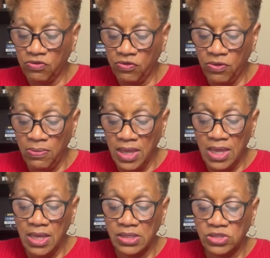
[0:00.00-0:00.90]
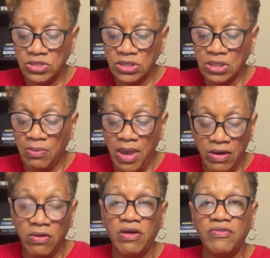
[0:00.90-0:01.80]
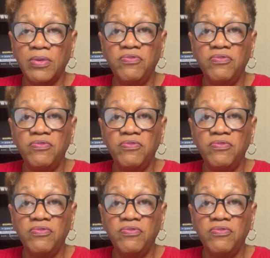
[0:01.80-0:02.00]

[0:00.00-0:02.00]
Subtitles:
For me, it's just a matter of